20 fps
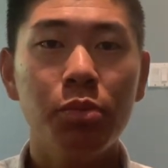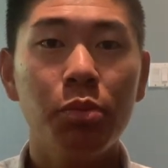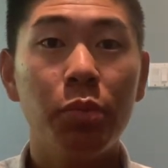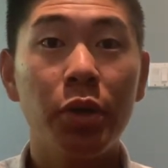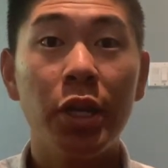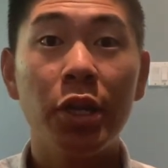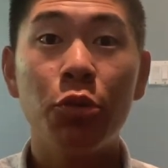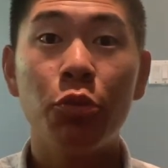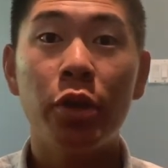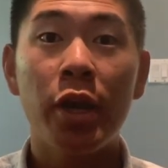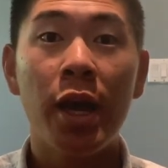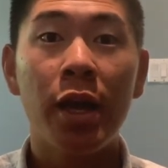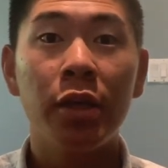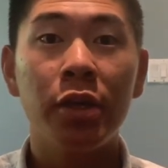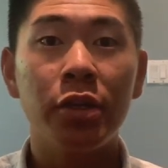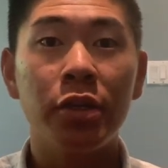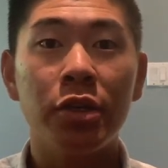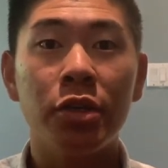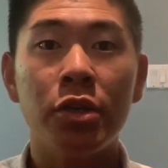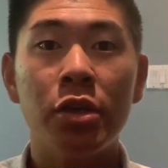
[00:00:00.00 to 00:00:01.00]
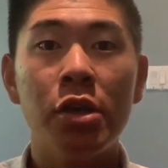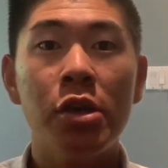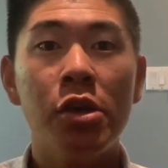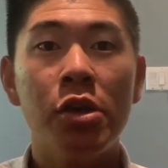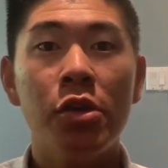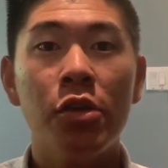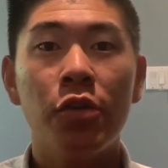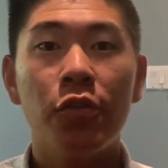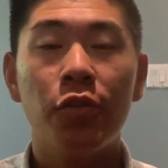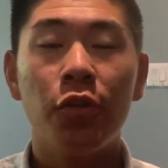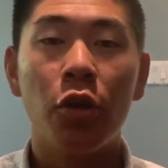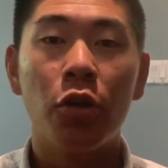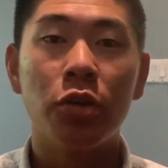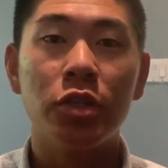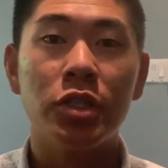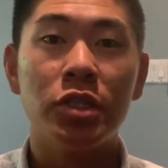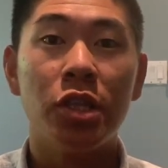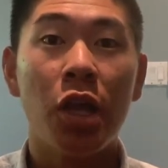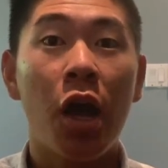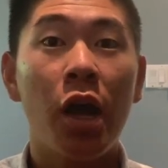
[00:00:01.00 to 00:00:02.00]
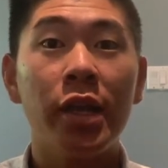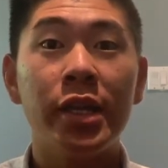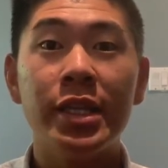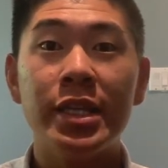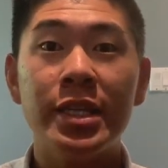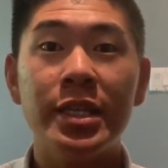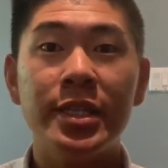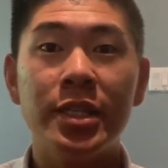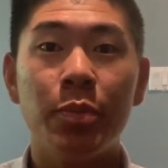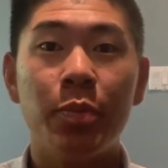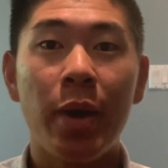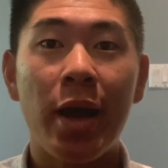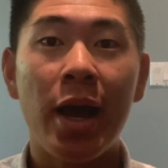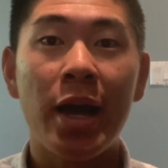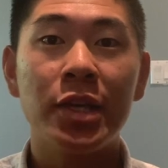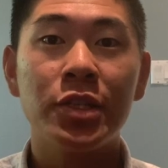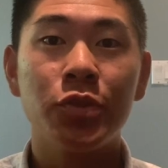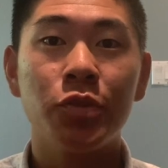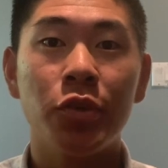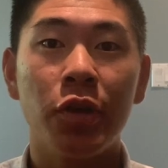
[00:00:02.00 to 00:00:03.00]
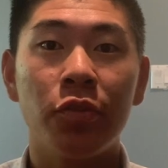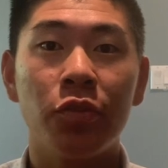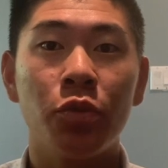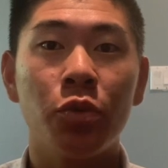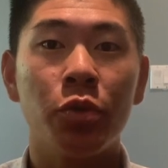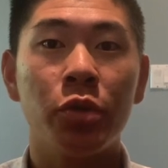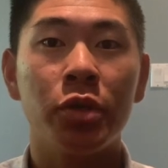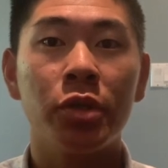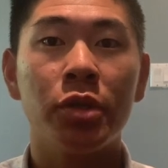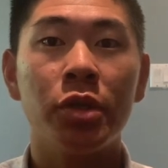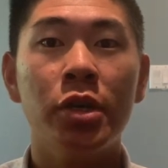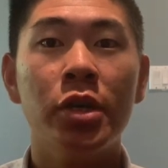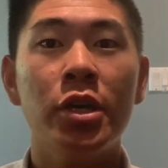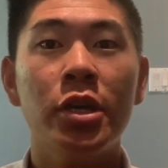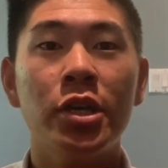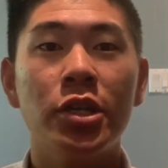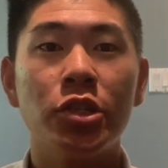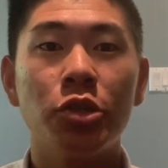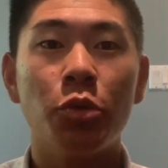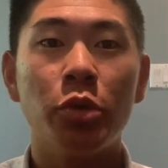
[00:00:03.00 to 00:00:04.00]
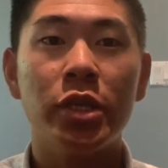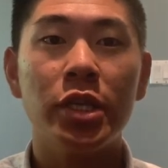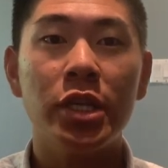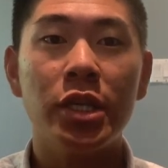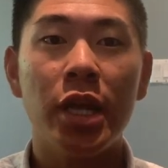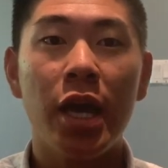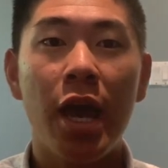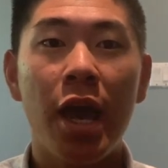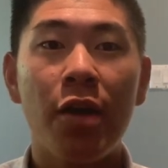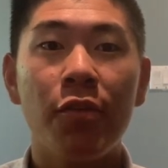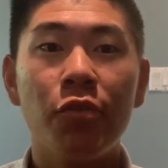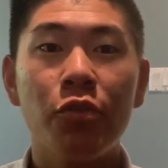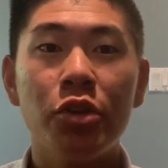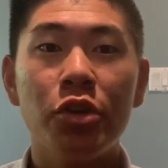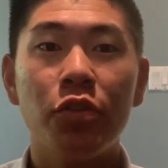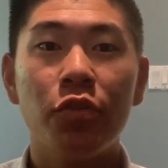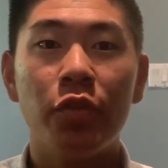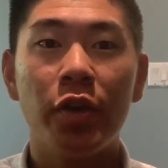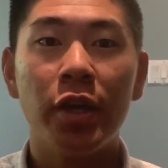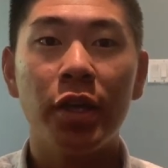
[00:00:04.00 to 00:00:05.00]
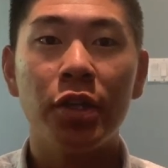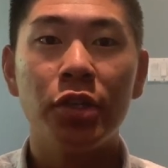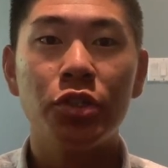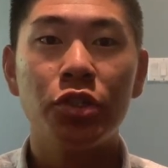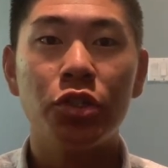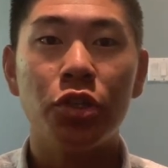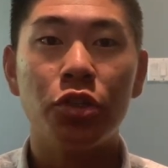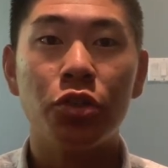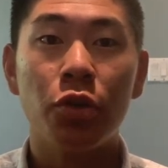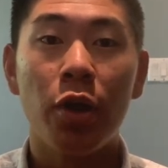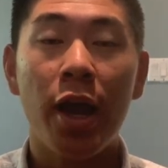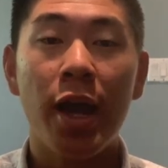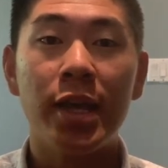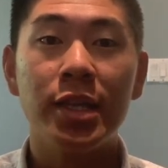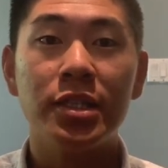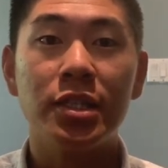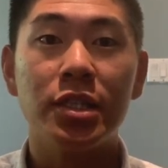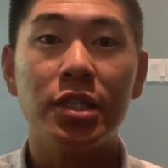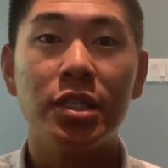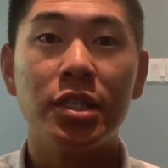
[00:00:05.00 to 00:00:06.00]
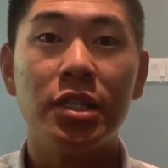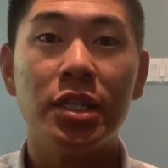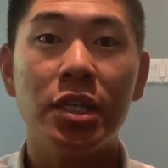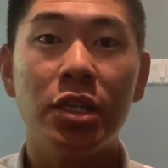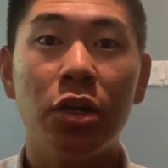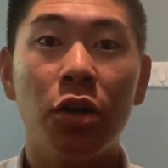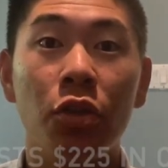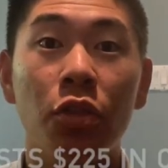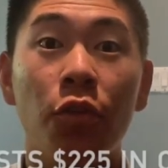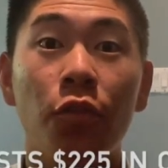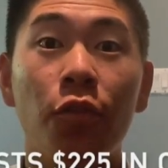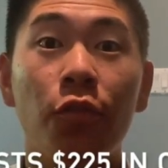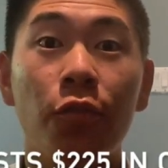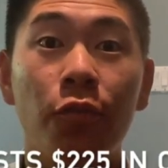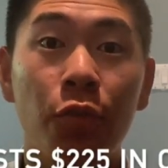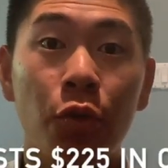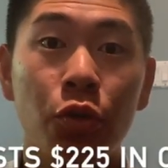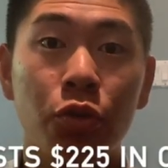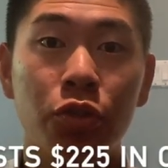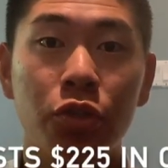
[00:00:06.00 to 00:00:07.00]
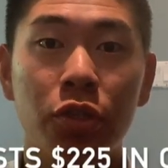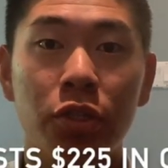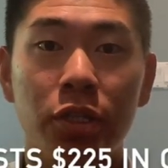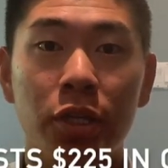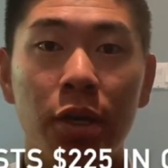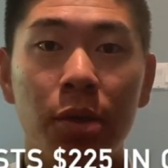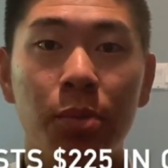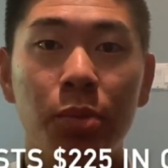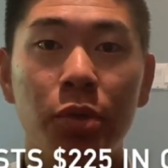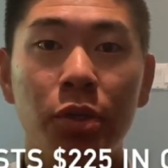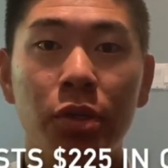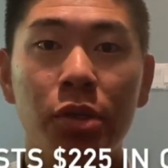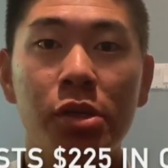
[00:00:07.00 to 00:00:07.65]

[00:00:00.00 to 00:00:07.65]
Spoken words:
But in reality, FAR is not an easy pass for everyone, so we need every advantage to try and succeed on the first attempt.